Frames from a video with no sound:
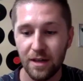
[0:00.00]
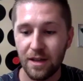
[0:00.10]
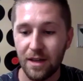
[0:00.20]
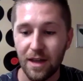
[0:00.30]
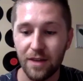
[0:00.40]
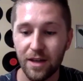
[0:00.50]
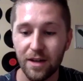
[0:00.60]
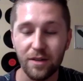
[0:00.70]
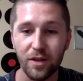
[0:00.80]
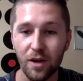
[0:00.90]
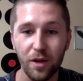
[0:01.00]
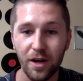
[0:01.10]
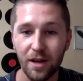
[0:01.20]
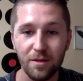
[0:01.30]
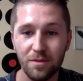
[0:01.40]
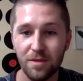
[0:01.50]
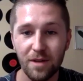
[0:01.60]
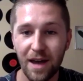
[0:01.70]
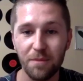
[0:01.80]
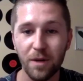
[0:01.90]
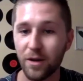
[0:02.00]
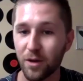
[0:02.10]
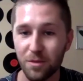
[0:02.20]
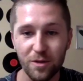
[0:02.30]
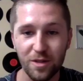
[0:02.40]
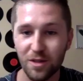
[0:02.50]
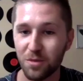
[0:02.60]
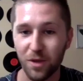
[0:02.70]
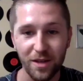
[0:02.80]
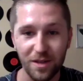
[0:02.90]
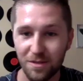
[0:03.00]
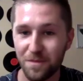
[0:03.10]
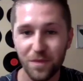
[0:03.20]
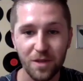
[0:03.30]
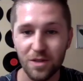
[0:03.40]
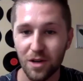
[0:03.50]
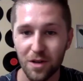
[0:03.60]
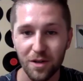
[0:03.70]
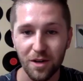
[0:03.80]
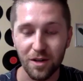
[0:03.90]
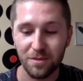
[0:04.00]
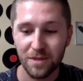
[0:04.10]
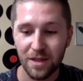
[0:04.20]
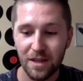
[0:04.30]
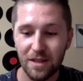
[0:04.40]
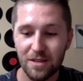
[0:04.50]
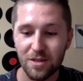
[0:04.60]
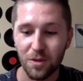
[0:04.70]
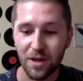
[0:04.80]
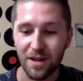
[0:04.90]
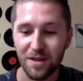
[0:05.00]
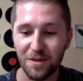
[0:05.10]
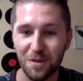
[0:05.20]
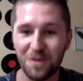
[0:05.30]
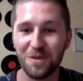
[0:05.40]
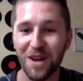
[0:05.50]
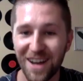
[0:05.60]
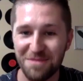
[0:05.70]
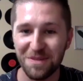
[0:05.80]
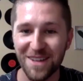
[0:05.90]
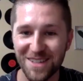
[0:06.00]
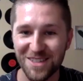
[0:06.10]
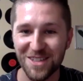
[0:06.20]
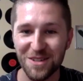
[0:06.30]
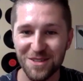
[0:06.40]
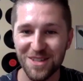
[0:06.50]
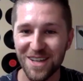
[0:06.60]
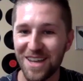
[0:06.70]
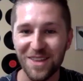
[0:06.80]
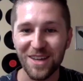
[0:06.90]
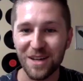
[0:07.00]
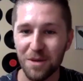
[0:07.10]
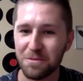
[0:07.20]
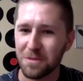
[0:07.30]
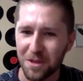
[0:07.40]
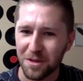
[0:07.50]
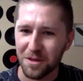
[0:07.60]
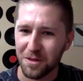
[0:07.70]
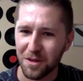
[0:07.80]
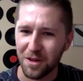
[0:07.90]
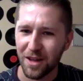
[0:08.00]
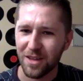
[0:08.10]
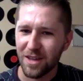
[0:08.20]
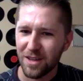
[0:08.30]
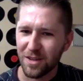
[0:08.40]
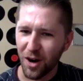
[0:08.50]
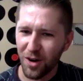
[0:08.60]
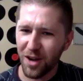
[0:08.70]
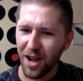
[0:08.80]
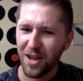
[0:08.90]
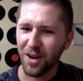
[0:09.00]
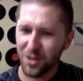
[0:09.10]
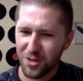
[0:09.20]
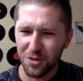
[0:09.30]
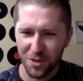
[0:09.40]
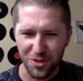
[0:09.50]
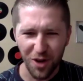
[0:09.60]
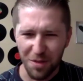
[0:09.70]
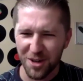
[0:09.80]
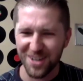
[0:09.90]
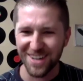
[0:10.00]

yeah. and they didn't even know that I had my own music or played guitar at all. So when I play at shows, they come up to me and they're like, aren't you the drummer?